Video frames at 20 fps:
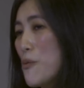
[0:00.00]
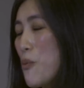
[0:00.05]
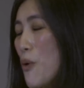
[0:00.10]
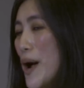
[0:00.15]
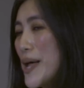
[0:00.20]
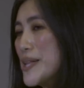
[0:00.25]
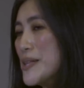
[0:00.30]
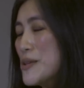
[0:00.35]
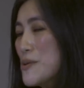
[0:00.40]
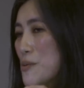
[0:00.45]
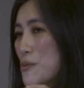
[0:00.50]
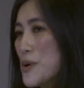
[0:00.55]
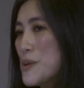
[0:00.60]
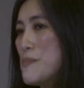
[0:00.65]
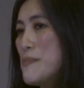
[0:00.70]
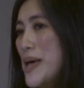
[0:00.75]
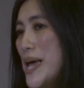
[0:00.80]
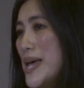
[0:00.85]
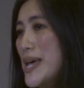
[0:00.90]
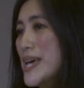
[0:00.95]
What would
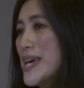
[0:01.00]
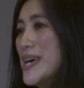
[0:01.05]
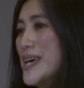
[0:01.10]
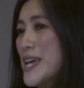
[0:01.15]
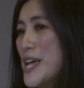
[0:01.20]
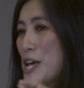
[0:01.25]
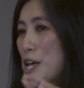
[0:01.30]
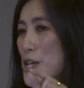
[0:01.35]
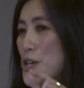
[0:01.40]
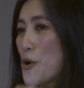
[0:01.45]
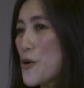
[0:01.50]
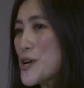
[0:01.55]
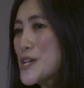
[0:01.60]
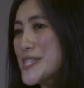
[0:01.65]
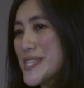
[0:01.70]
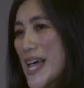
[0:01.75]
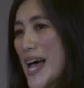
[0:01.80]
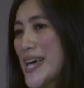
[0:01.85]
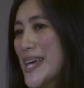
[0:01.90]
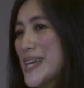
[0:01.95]
make your
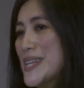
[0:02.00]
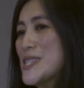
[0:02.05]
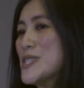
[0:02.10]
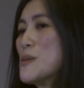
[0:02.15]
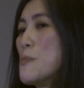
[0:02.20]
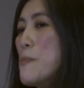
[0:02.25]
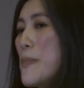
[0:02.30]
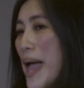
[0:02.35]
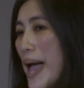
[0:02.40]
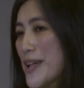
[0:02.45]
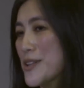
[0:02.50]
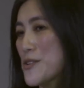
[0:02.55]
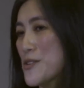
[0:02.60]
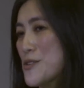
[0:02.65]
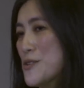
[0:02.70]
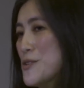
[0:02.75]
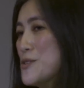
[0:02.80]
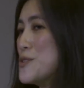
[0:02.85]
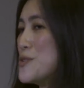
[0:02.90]
science matter